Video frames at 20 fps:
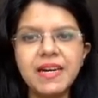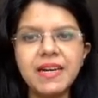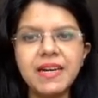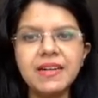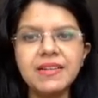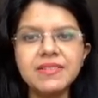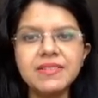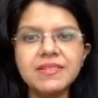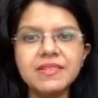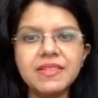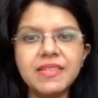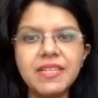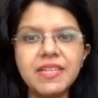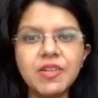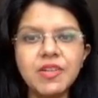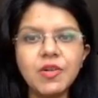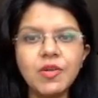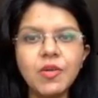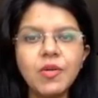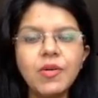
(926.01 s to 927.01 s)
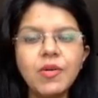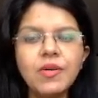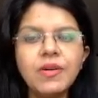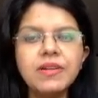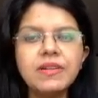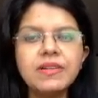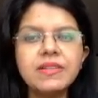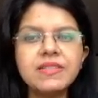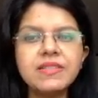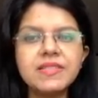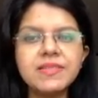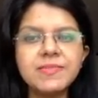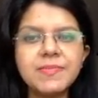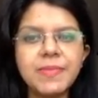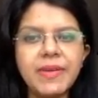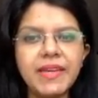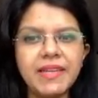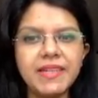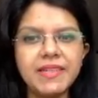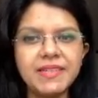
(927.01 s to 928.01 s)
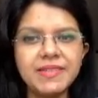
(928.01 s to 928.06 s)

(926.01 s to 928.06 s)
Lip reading: a 0 speed.